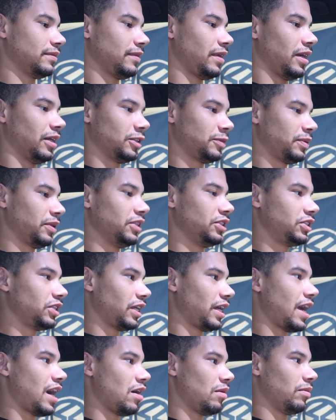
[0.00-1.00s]
yeah, it's pretty
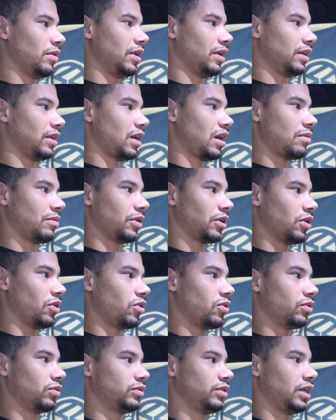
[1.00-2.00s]
chilly out, but I'm gonna
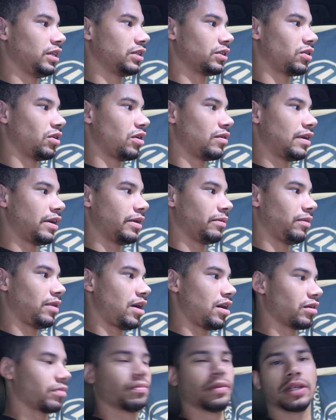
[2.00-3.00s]
go take the car around the
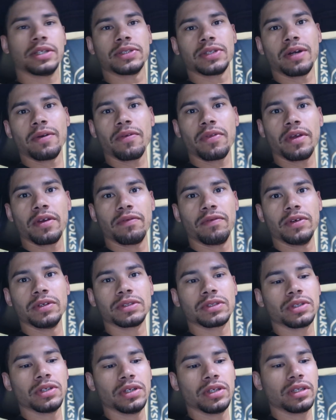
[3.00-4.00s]
block, make sure everything
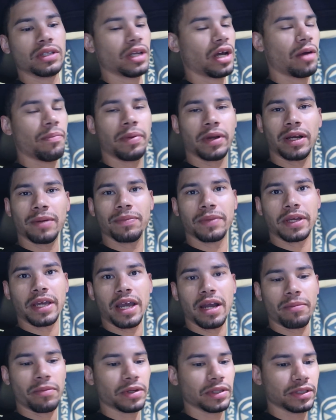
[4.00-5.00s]
feels good. I'll pick up the
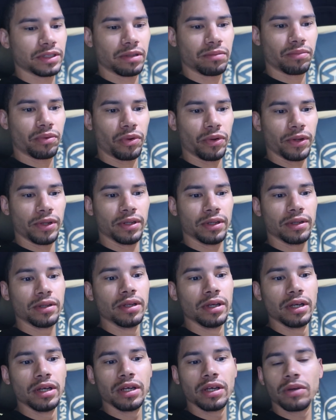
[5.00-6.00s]
camera at some point and
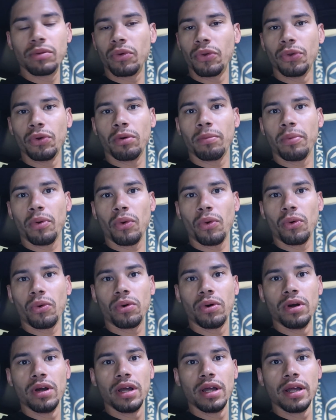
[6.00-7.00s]
we'll do a
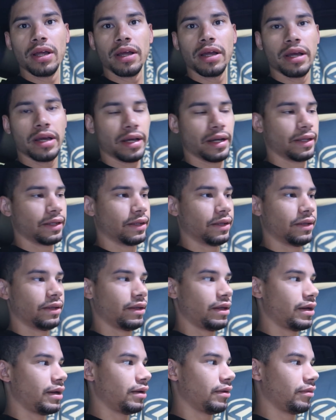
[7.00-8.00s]
pull, and then
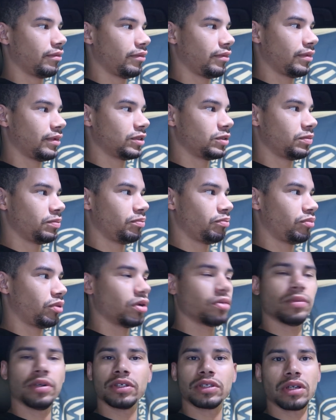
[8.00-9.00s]
that's
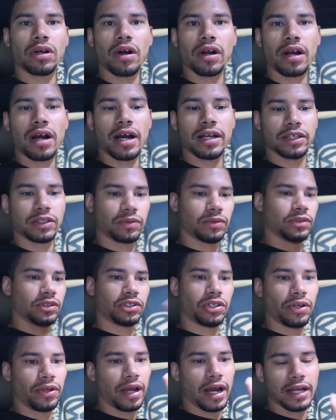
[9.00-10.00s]
pretty much all I got. I just want to
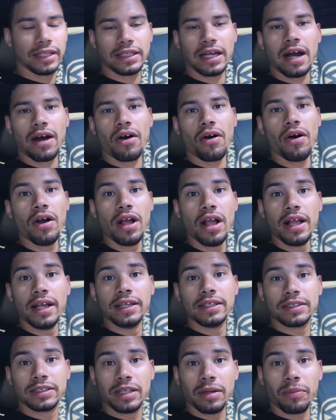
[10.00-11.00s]
show you guys how
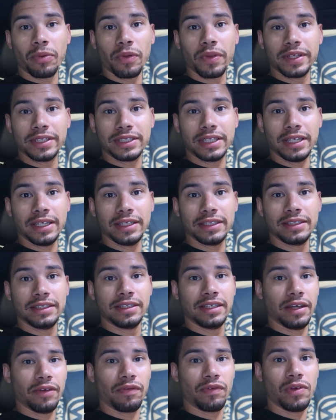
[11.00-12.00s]
simple this
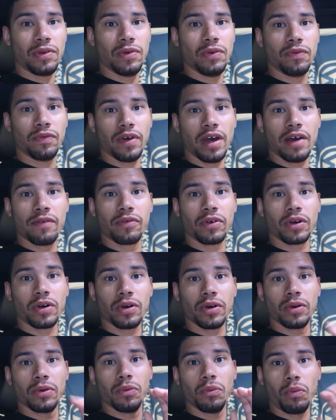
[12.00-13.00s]
is. If you've
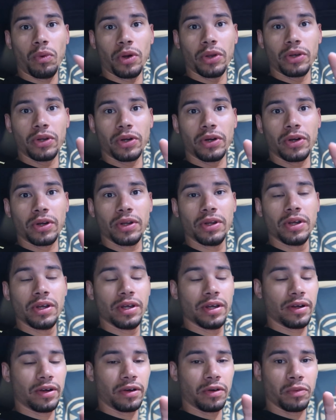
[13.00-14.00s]
ever wondered
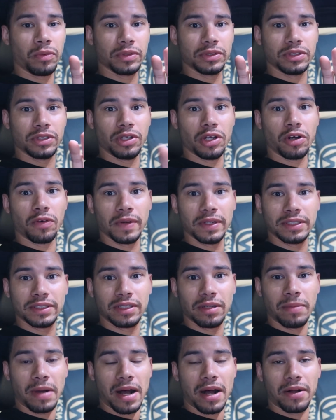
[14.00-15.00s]
or was nervous
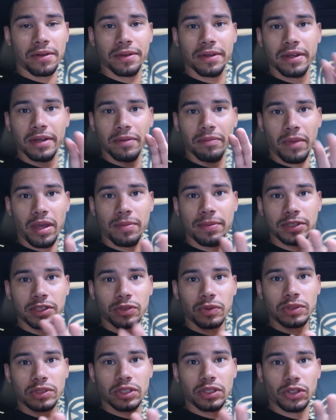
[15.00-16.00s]
about maybe
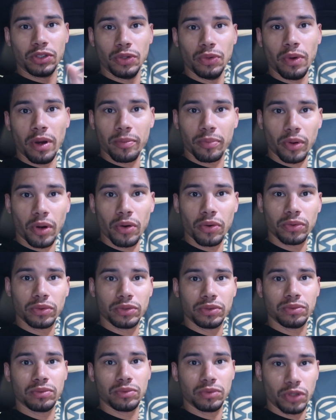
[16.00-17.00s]
switching to a pro
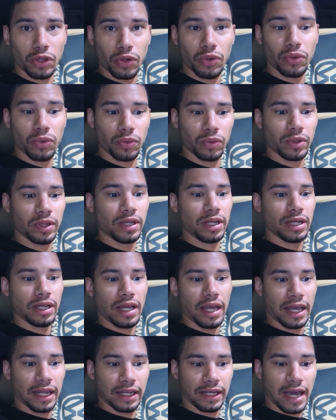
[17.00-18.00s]
tune
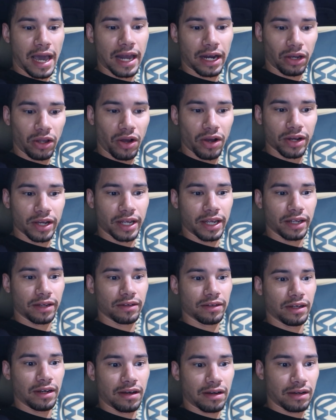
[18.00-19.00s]
and data logging,
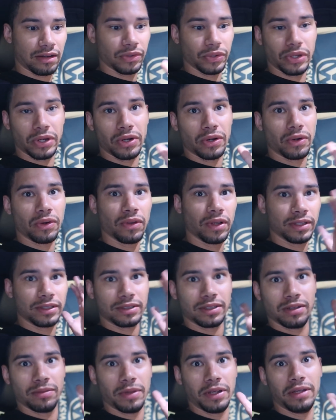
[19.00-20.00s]
you're like, oh no, that's
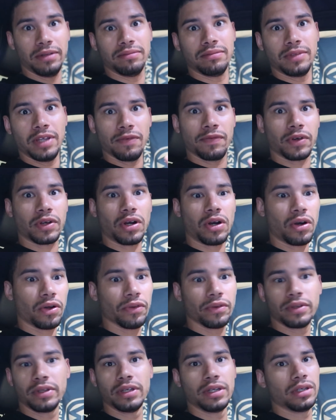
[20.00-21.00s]
gonna be
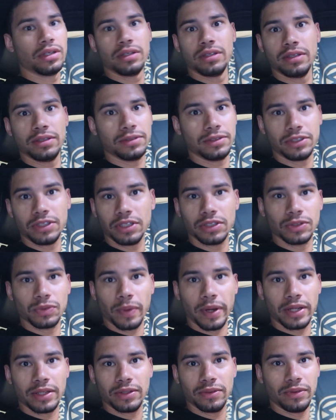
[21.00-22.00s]
difficult, this shit is
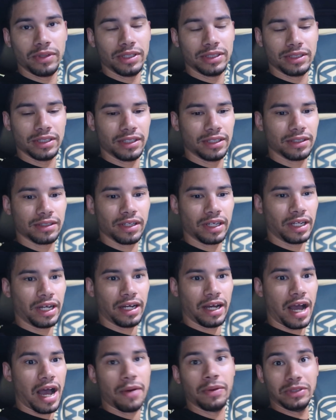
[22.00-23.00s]
way too easy. Like,
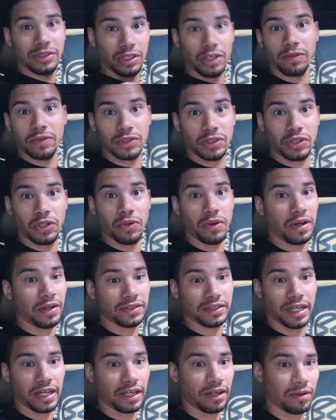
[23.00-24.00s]
I was nervous too. I
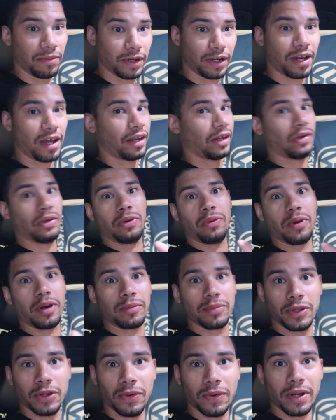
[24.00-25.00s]
was like, oh my god, I don't know what
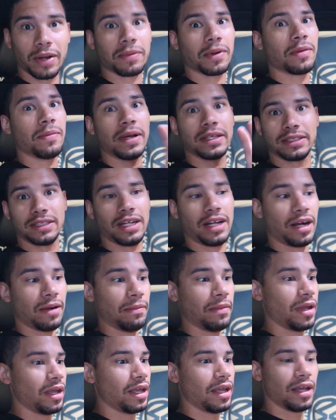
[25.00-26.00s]
I'm doing, I'm gonna mess it
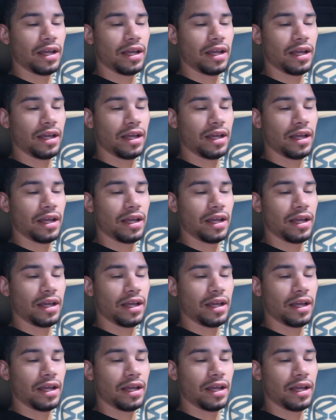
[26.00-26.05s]
up.